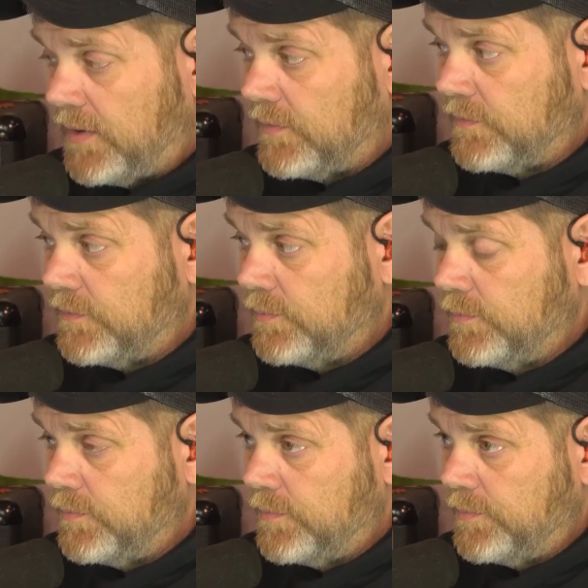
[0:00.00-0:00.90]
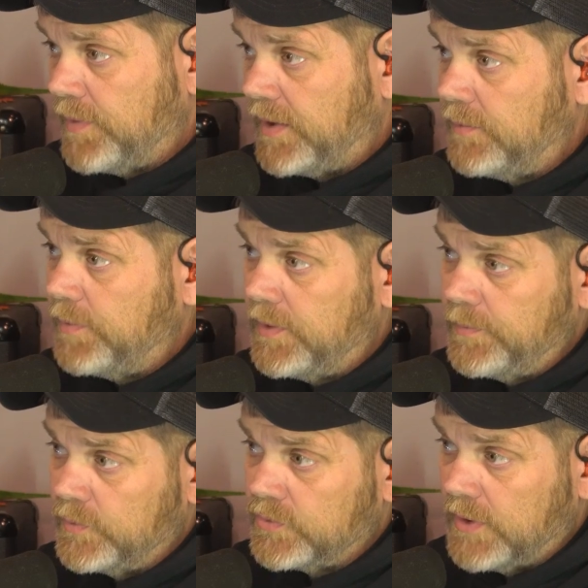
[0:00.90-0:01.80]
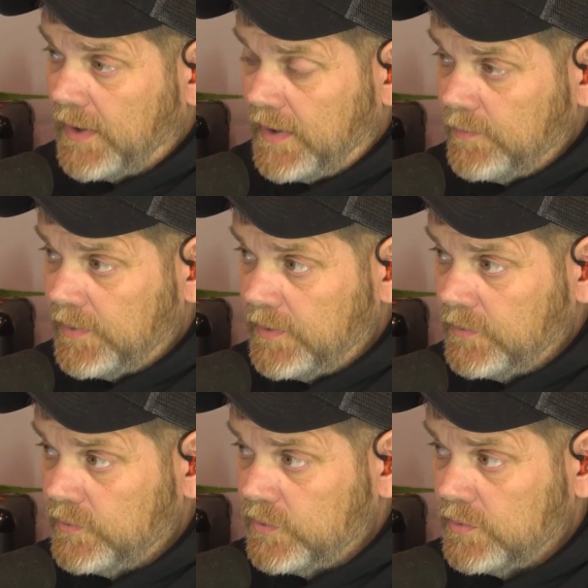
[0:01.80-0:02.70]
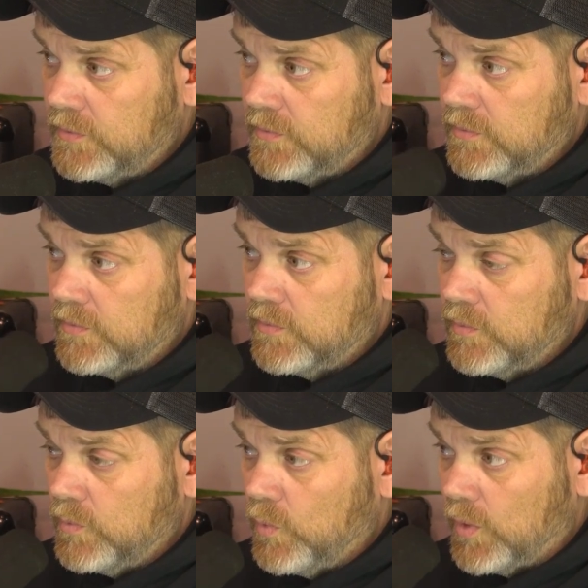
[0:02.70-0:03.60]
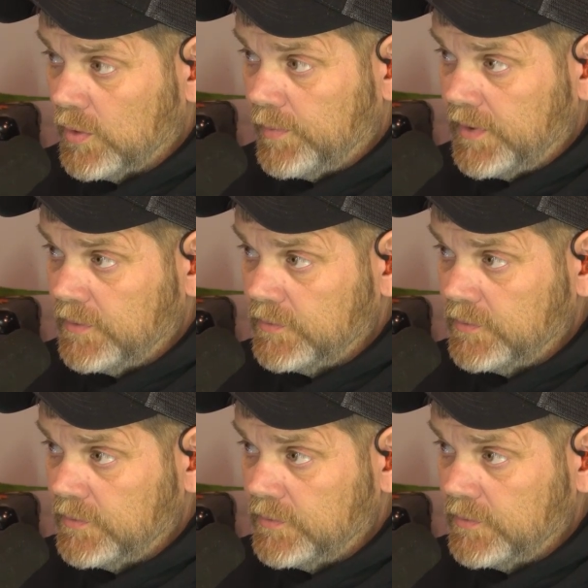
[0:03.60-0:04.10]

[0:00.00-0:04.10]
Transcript: have paid people's light bills, water